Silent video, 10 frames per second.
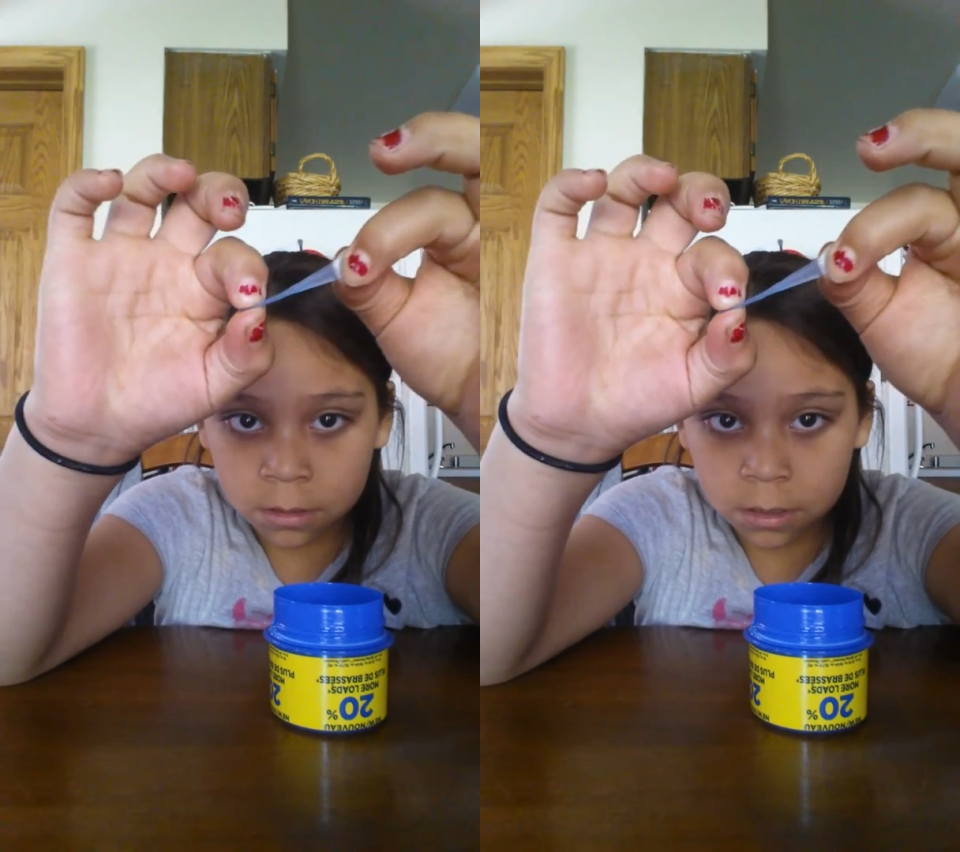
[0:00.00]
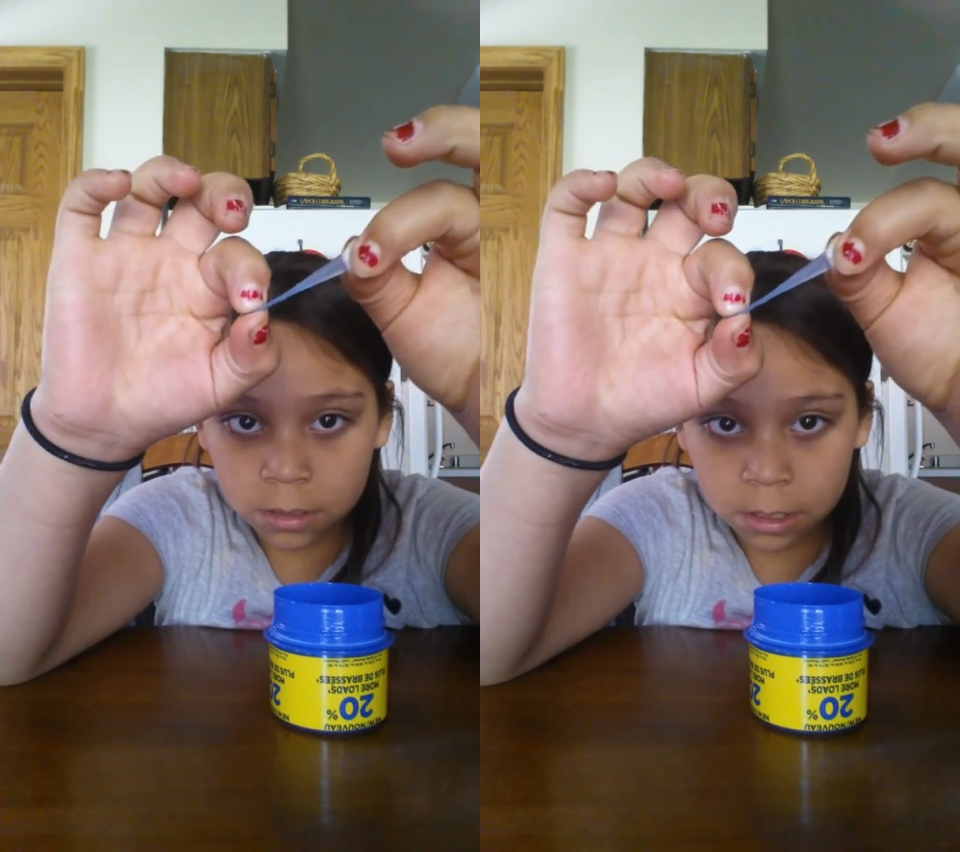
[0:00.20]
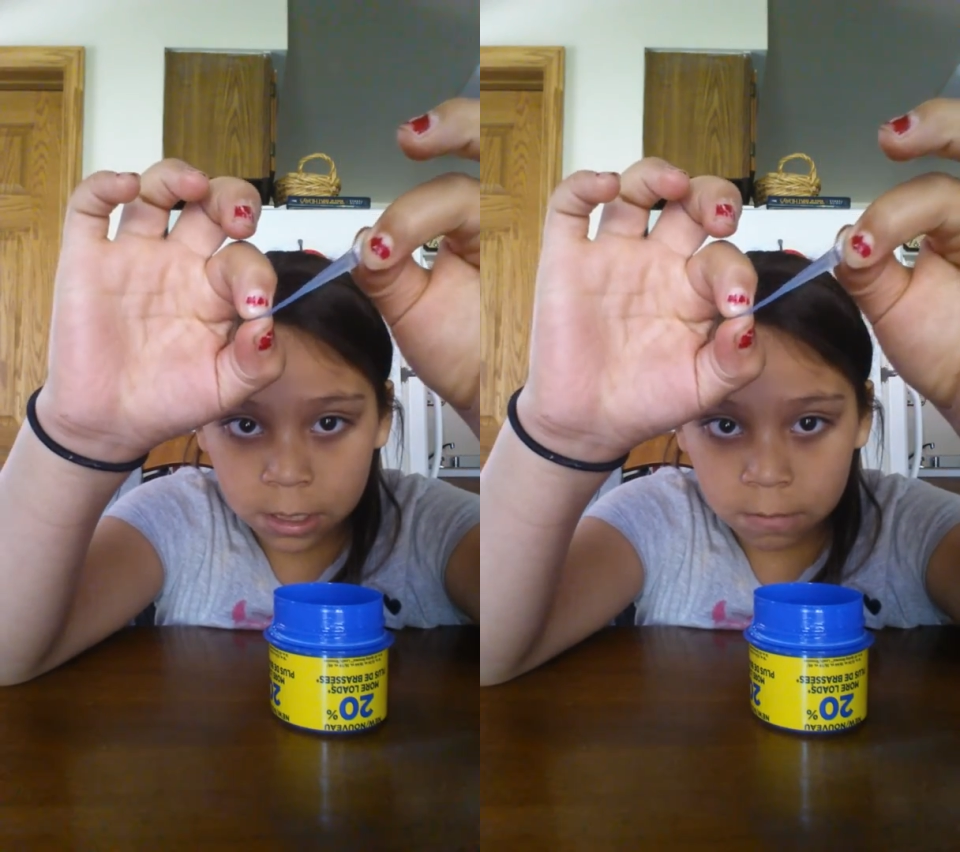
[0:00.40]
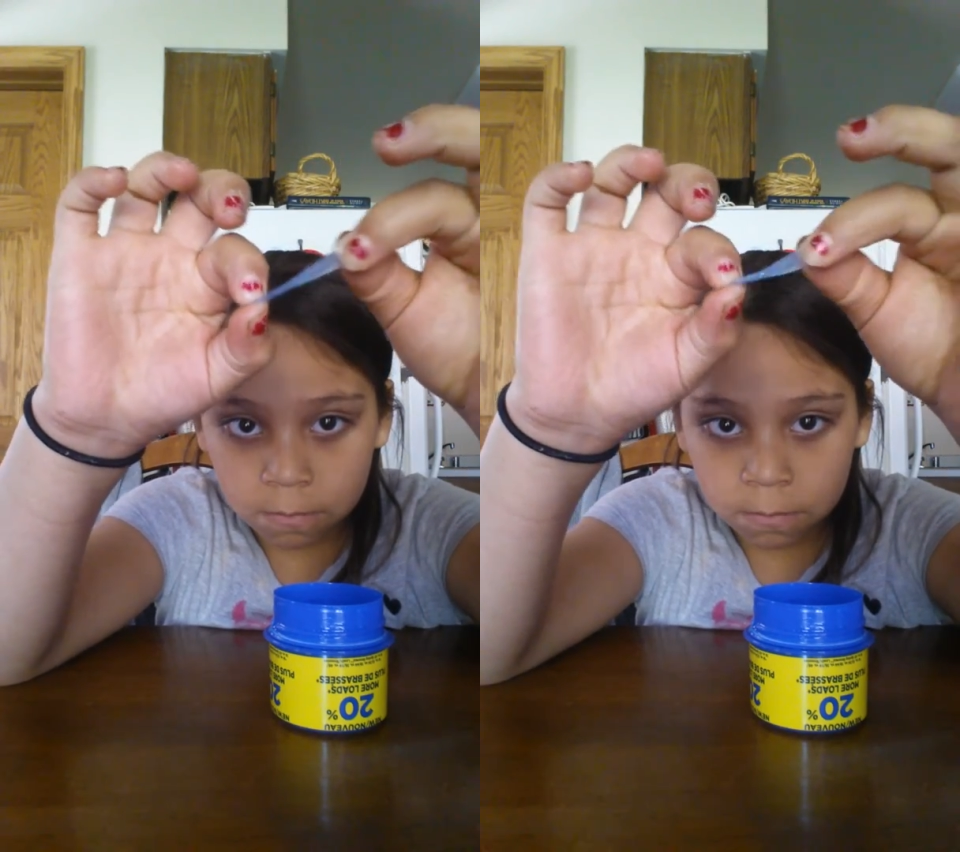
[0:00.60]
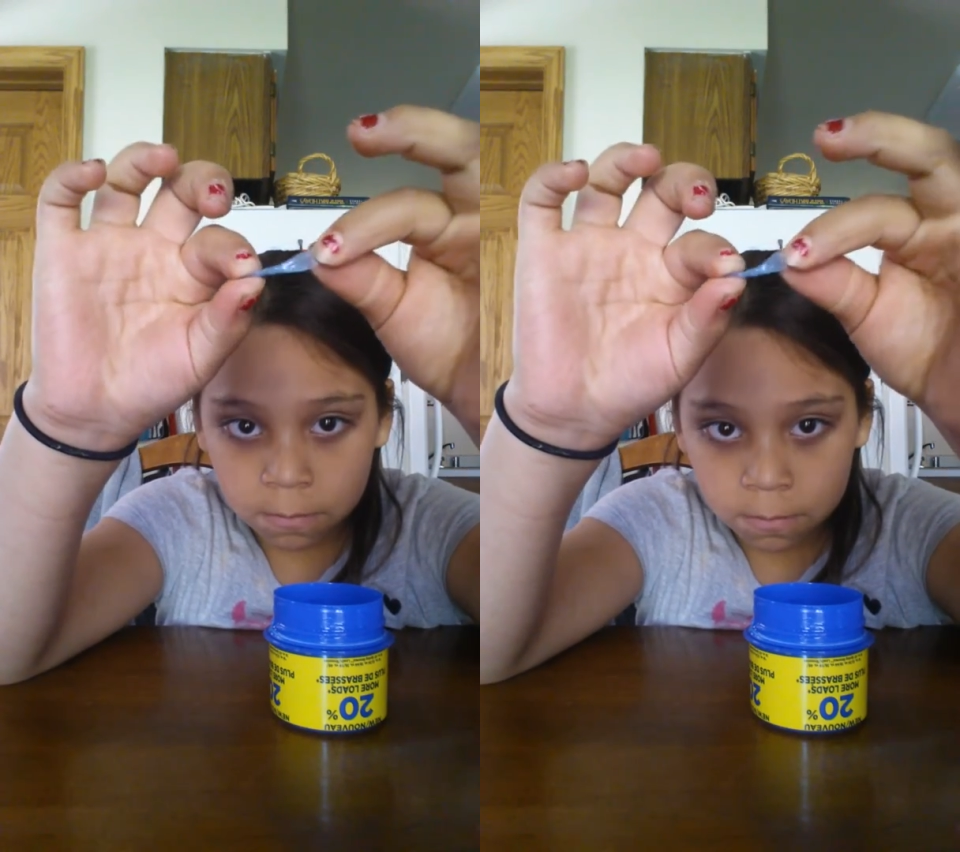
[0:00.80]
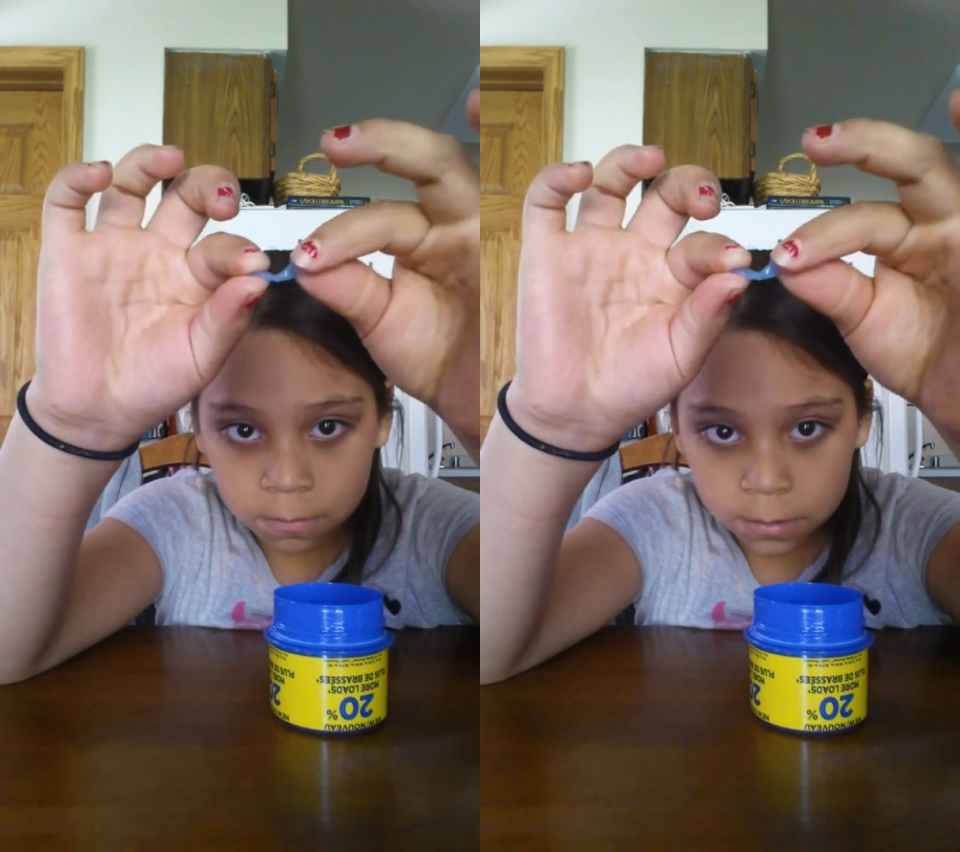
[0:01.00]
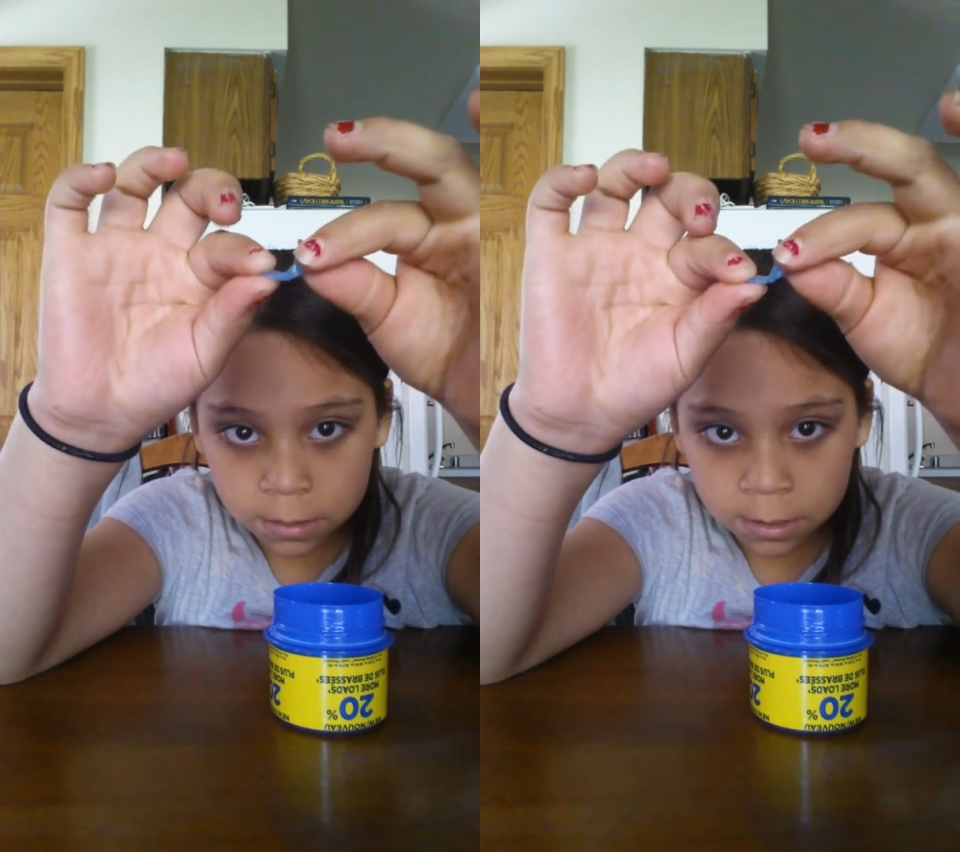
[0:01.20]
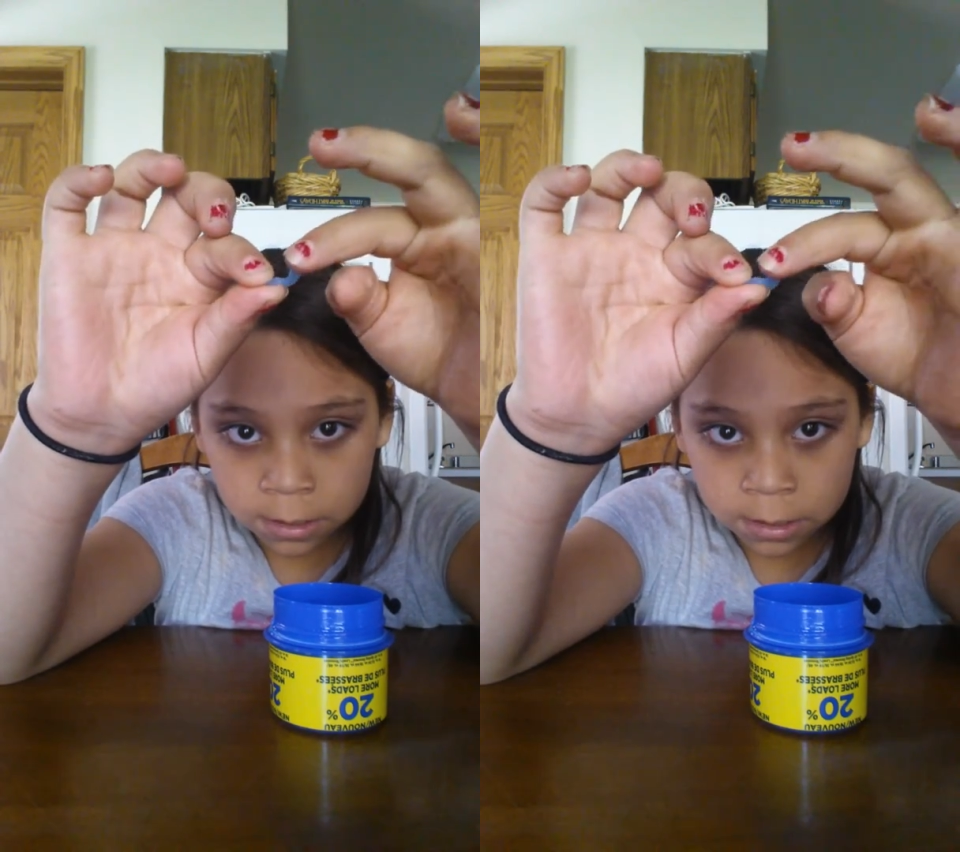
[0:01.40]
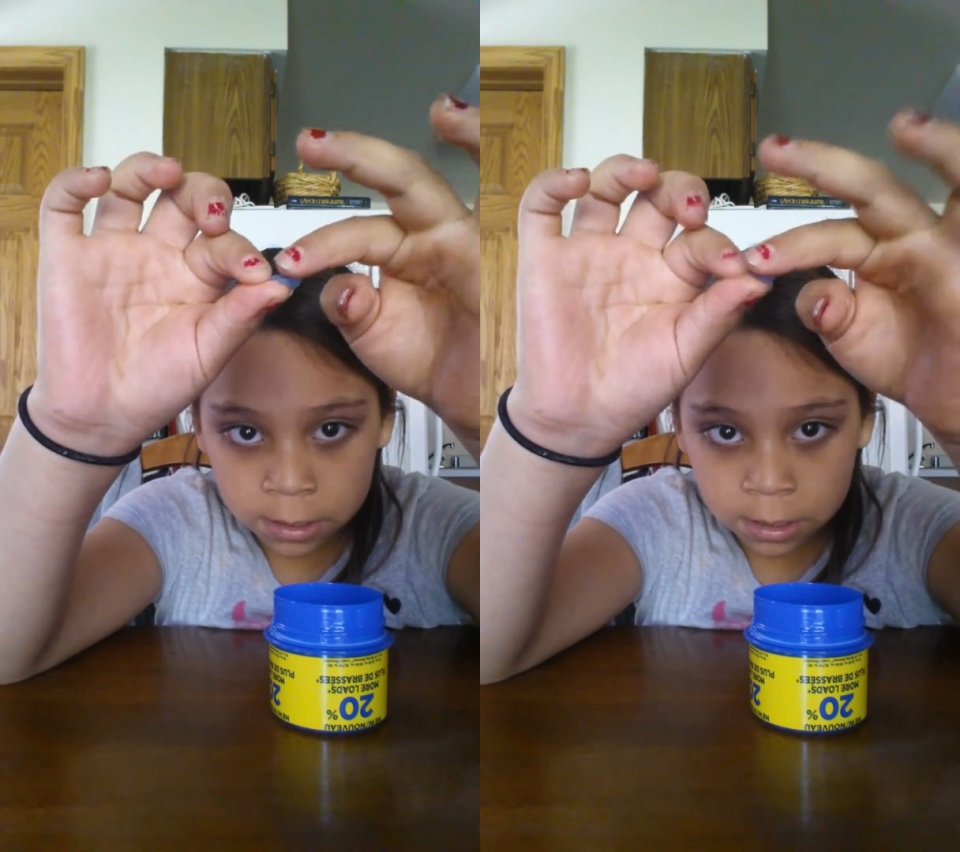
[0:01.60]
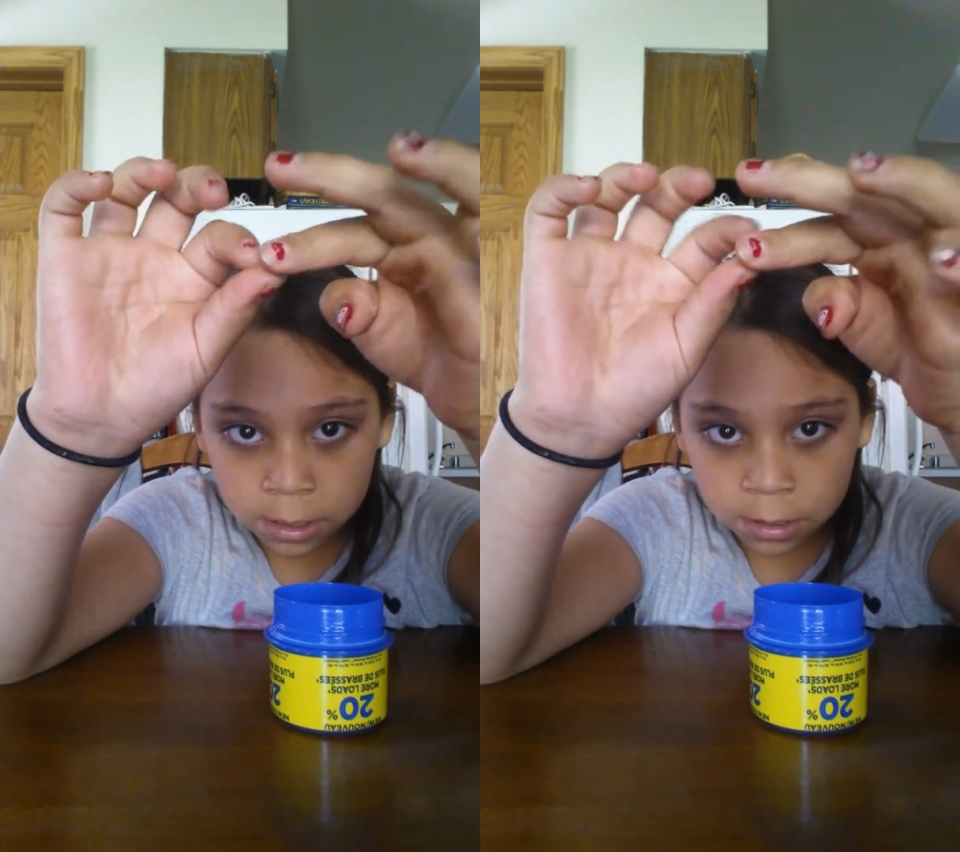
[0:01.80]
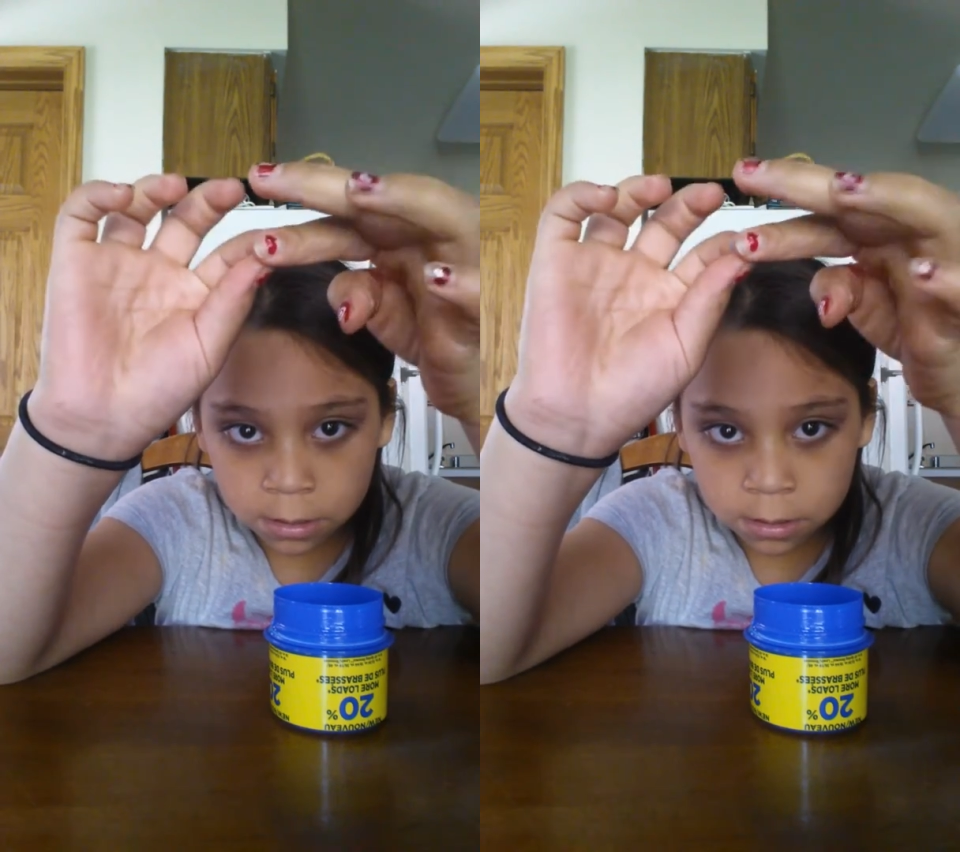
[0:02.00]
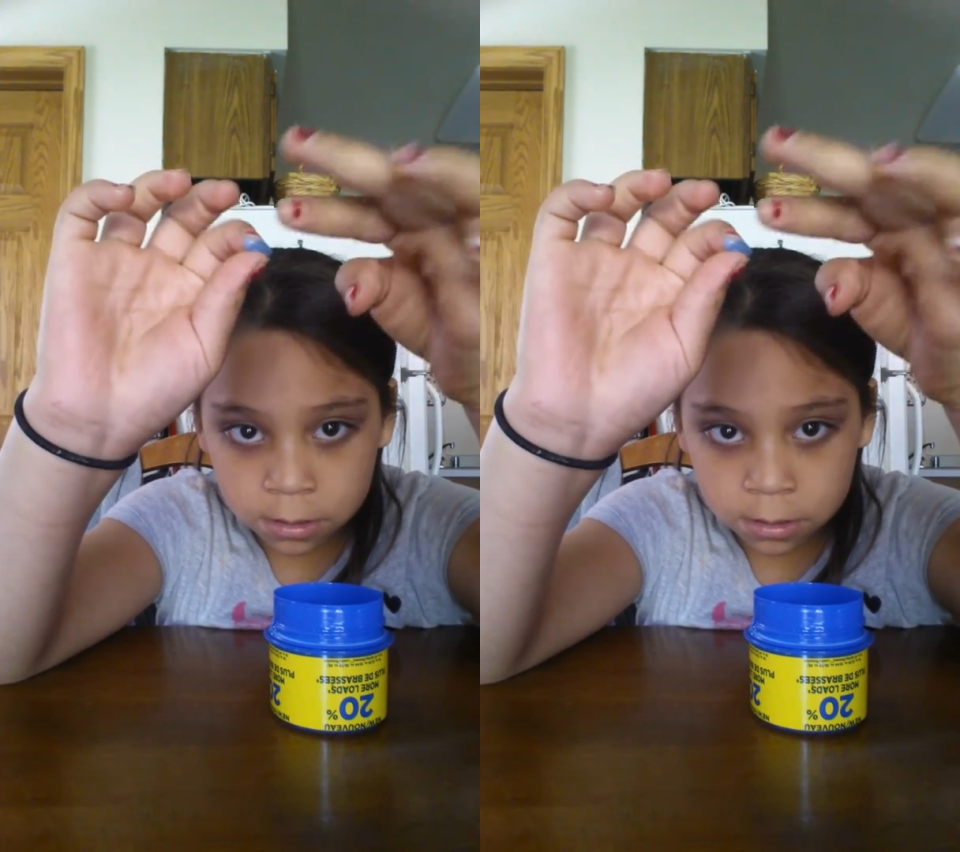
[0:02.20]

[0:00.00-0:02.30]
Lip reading: The slime, it's not sticking.